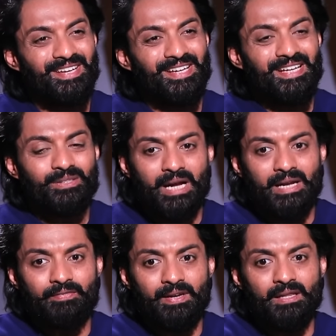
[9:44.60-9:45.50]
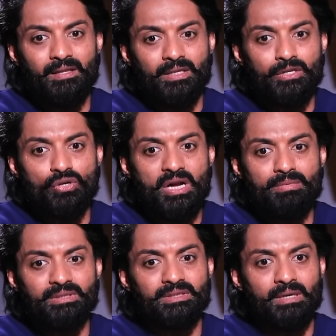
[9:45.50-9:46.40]
so I feel the
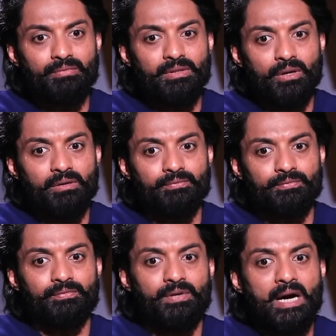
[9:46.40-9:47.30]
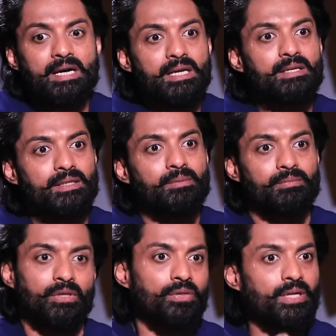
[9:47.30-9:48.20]
newcomers come with a lot of hunger in them
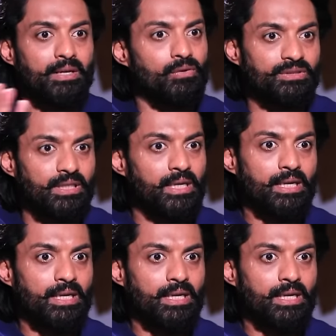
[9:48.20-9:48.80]
not that I don't say